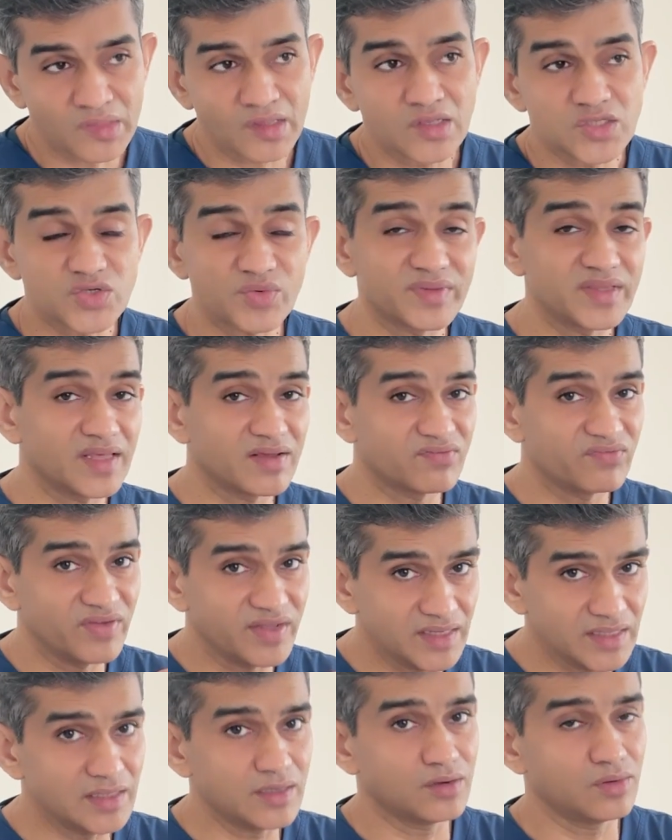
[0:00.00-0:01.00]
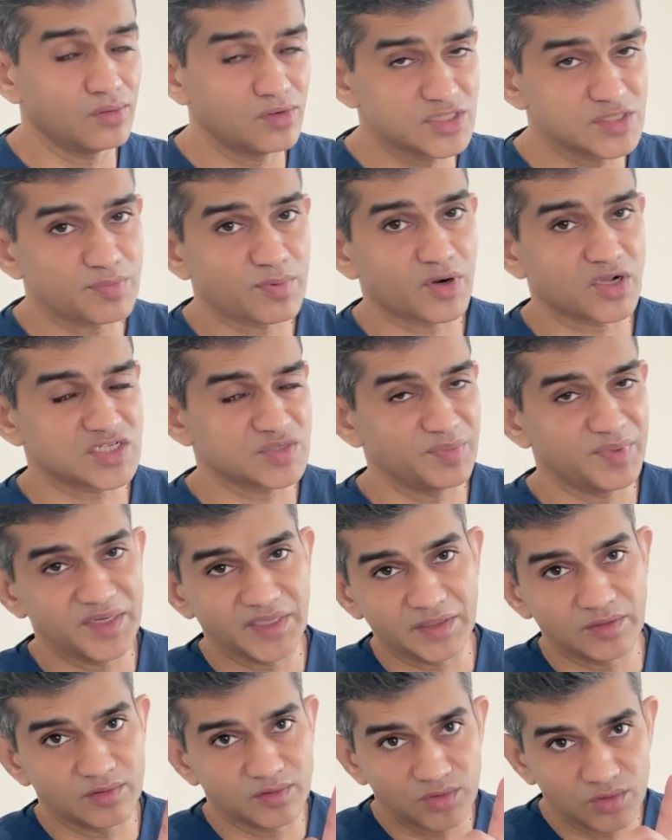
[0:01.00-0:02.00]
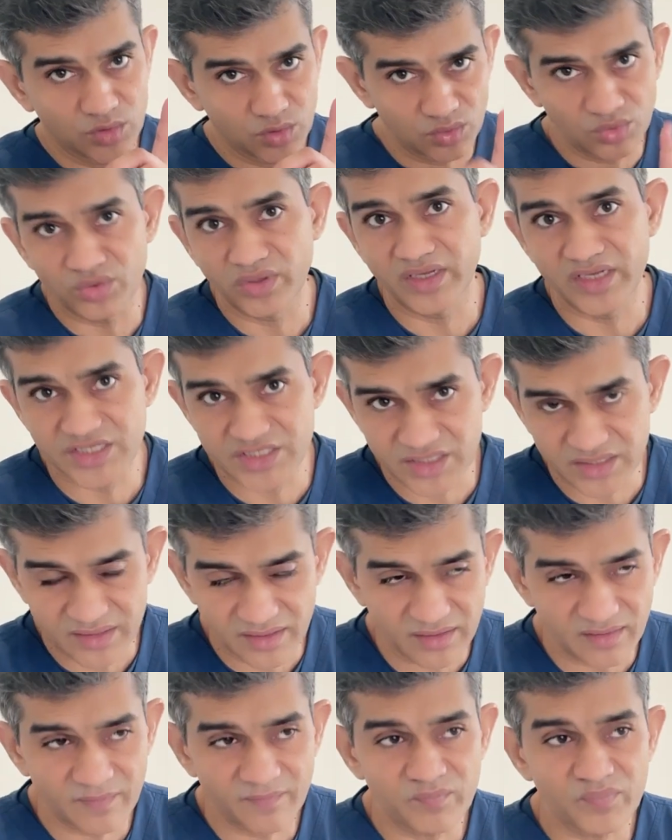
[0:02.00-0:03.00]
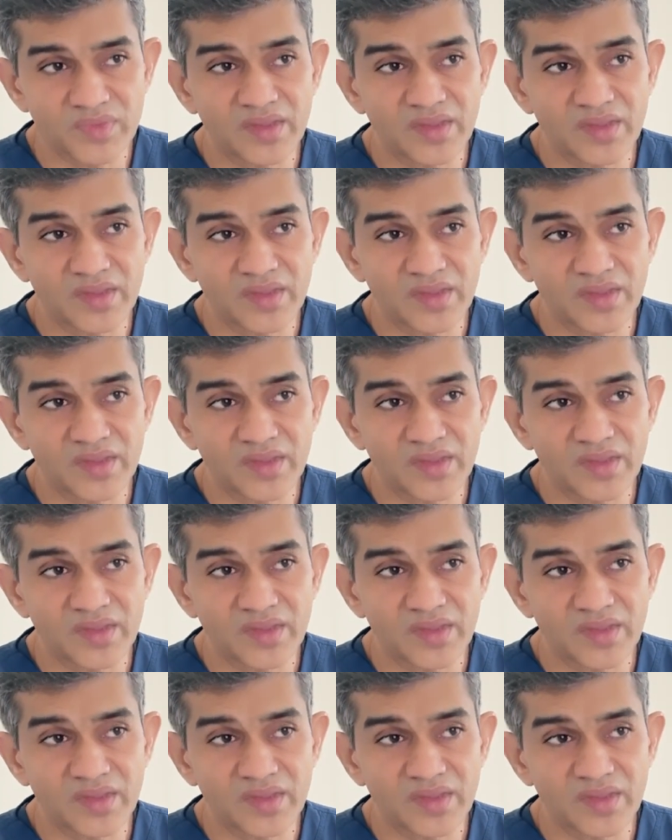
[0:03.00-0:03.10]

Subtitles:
So when they are very close proximity to each other,